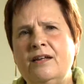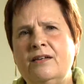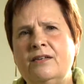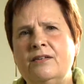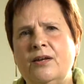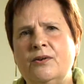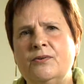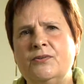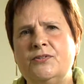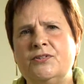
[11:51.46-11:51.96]

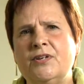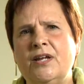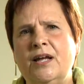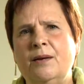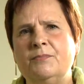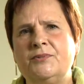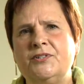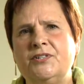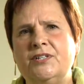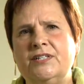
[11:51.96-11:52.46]
second
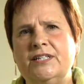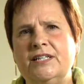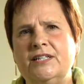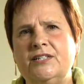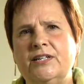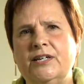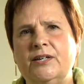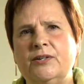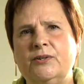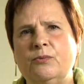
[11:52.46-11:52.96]

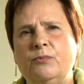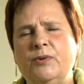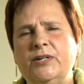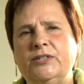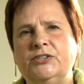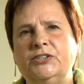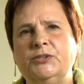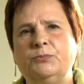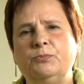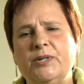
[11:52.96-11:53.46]
statistic,
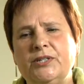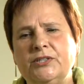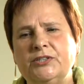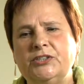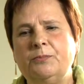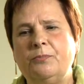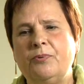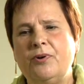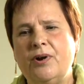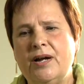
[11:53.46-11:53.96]

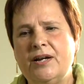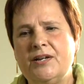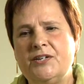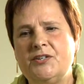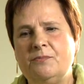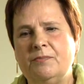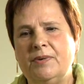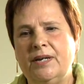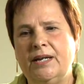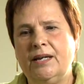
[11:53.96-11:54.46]
which
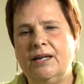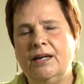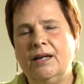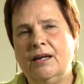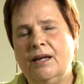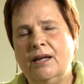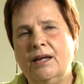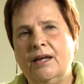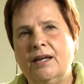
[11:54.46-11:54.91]
surprised me,